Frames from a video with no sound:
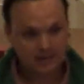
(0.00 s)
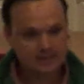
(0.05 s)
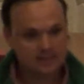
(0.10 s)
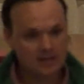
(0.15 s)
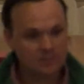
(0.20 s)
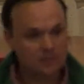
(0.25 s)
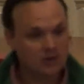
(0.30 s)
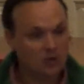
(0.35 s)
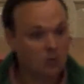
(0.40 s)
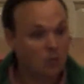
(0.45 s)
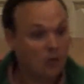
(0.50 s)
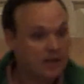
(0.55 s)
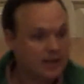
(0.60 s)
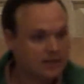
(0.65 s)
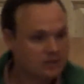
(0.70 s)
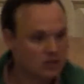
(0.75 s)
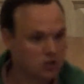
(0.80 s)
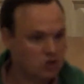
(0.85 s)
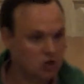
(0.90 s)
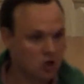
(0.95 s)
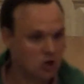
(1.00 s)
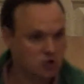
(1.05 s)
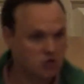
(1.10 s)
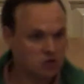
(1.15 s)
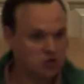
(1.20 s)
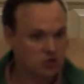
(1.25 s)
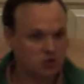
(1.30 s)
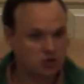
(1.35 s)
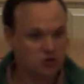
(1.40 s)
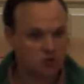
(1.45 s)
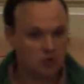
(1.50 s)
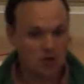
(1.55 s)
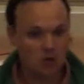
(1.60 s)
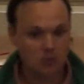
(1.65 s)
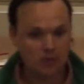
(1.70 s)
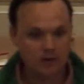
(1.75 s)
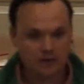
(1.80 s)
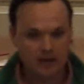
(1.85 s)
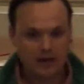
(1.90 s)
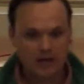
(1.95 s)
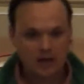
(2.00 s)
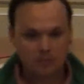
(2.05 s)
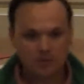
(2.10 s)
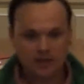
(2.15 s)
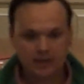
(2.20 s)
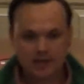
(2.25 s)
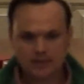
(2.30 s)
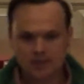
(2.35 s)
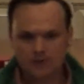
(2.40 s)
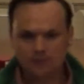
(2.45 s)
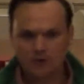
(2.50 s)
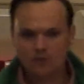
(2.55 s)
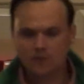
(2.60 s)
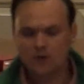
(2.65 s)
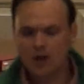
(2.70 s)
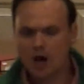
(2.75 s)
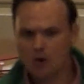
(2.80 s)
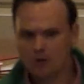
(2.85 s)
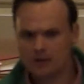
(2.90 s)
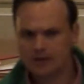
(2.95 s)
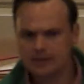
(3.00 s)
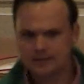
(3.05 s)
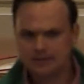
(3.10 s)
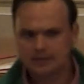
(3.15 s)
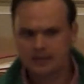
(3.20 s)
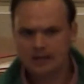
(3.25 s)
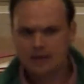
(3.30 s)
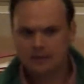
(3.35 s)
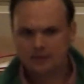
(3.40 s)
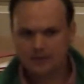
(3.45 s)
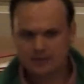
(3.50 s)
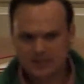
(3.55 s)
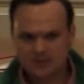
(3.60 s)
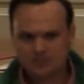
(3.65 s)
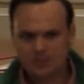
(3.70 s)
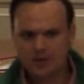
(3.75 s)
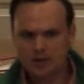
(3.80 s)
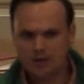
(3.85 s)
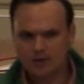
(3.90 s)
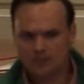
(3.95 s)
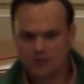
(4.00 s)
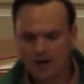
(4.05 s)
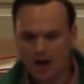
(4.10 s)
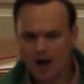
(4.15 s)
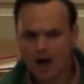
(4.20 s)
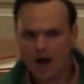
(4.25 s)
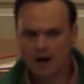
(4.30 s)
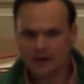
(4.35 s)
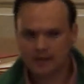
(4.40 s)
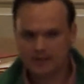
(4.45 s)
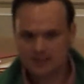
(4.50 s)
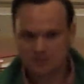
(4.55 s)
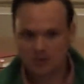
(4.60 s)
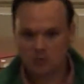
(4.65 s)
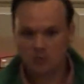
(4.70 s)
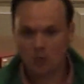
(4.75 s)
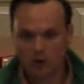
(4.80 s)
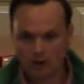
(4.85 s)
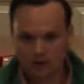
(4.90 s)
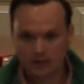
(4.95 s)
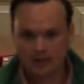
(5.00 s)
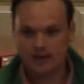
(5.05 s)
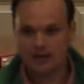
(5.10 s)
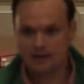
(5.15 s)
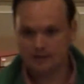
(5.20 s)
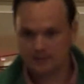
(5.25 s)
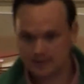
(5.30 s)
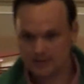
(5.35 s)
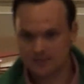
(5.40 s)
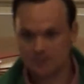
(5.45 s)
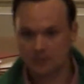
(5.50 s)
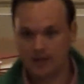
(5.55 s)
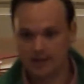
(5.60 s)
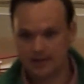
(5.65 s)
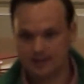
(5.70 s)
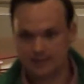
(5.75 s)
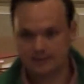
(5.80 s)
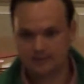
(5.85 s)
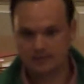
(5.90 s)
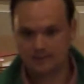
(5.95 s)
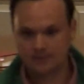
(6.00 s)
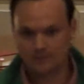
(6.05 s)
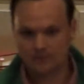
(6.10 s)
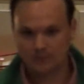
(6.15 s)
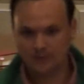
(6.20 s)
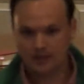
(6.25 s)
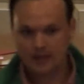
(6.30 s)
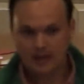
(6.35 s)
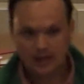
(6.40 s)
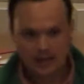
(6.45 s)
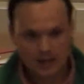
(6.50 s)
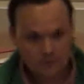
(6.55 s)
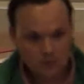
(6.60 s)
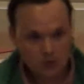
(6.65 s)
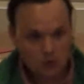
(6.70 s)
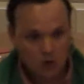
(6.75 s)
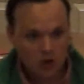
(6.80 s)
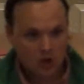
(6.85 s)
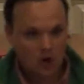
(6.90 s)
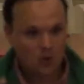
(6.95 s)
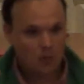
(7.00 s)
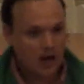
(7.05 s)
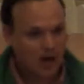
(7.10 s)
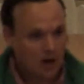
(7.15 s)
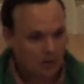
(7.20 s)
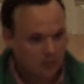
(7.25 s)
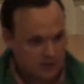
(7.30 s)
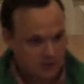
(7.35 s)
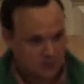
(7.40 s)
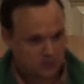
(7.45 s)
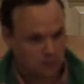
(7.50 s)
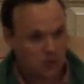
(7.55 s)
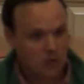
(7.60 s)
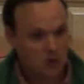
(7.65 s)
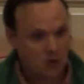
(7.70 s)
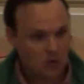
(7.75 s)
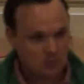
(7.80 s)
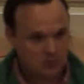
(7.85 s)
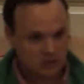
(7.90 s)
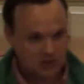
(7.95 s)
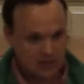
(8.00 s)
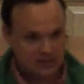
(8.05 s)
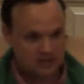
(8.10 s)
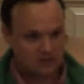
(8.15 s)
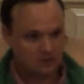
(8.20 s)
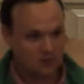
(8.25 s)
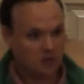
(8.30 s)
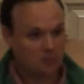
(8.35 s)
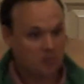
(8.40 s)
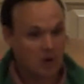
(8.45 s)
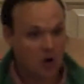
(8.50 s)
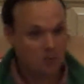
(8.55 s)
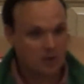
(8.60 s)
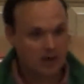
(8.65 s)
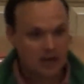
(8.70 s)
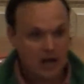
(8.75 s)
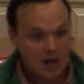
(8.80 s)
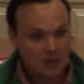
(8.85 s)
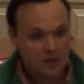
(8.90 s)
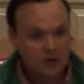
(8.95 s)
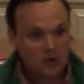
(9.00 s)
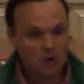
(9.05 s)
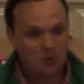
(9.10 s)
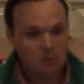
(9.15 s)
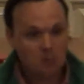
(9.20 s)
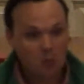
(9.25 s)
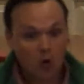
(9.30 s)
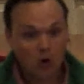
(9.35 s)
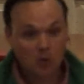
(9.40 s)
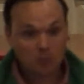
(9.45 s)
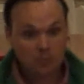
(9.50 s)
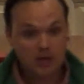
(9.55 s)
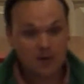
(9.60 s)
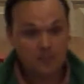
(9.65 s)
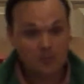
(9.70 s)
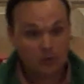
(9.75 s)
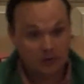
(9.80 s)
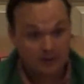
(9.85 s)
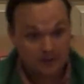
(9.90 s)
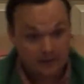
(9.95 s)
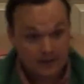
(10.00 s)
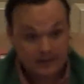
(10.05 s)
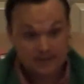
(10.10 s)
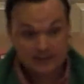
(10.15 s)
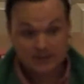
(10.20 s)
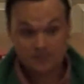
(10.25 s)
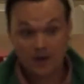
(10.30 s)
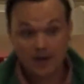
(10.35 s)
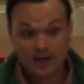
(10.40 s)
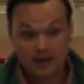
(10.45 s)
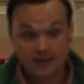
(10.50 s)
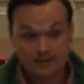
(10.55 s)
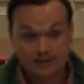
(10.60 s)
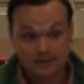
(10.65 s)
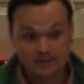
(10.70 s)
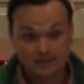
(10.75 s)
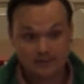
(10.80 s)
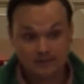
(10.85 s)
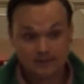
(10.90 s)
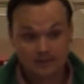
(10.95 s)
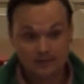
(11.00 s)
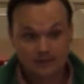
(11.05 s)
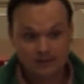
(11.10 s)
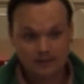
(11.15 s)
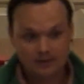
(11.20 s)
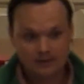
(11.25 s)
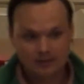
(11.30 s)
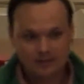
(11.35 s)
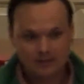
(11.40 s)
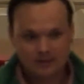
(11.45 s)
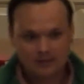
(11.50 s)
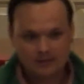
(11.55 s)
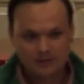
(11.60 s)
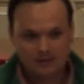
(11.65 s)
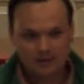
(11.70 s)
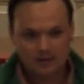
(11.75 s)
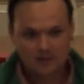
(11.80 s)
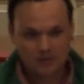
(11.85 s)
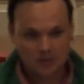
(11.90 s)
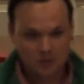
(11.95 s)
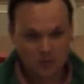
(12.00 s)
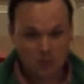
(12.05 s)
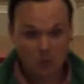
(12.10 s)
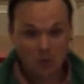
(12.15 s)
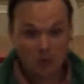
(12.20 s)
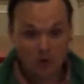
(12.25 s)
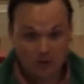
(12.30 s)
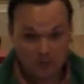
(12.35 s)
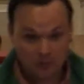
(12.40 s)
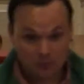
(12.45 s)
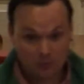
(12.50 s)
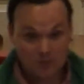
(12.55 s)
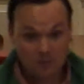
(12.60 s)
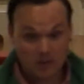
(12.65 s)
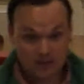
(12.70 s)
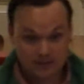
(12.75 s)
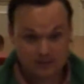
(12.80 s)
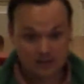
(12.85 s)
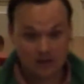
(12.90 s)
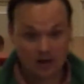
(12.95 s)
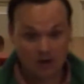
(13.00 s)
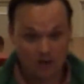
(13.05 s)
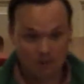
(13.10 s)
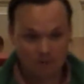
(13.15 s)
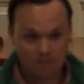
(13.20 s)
it's something we as a church should struggle with because if you've noticed, the Spirit of God has been working in this place. If you look around this room just for a moment, there are more people in this space than there were three months ago.